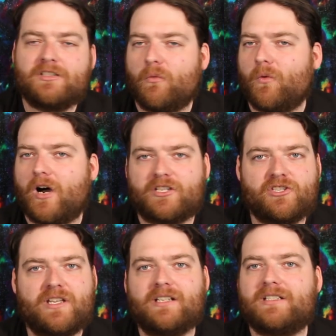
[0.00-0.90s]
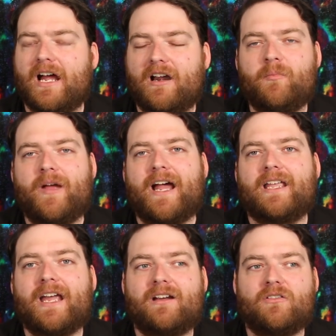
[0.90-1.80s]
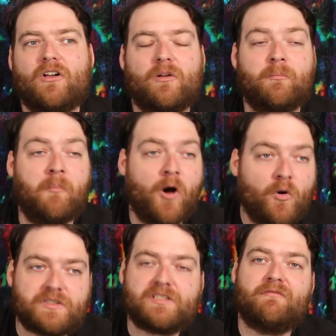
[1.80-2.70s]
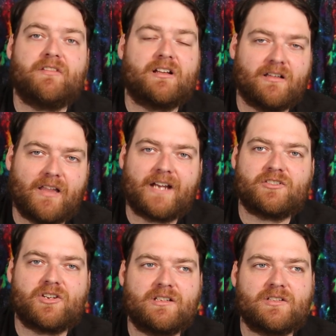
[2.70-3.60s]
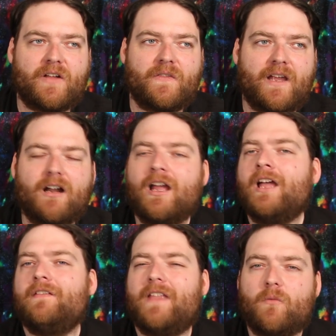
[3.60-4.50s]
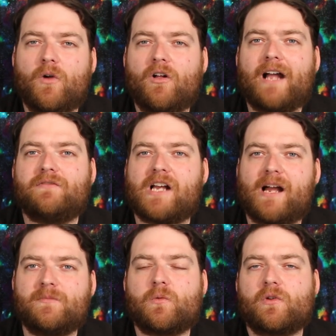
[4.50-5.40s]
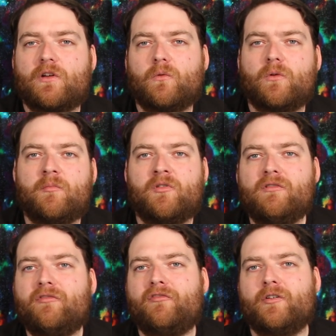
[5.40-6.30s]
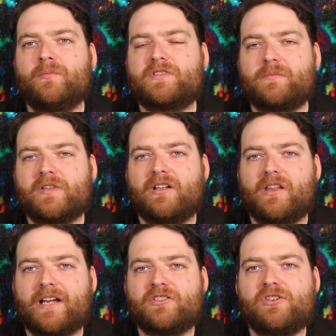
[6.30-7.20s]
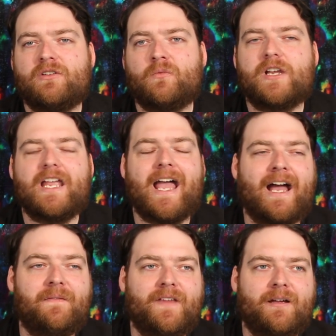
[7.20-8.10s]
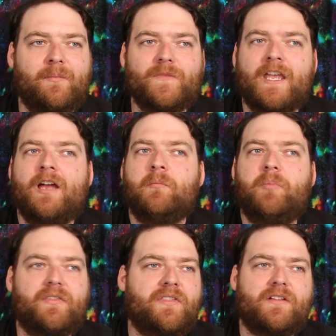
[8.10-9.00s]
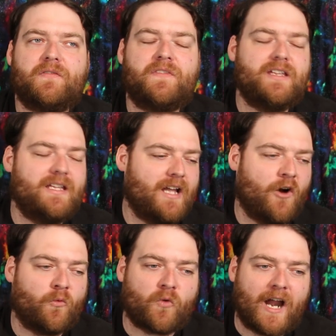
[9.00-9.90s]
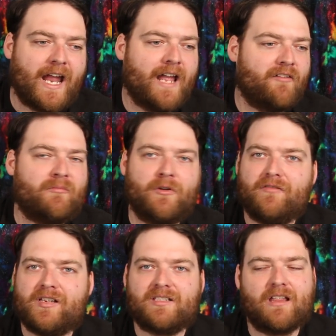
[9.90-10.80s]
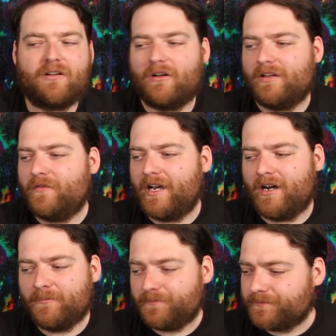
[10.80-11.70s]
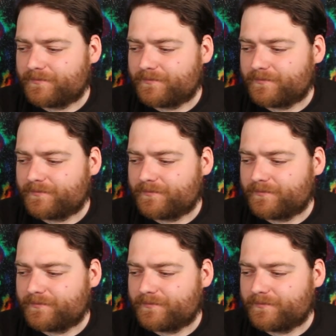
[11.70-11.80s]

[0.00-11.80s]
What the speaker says: to watch the entire back catalog. Most of the collection is on there. They will have times where they'll remove films from the collection and re-add them, but the array of movies that are on there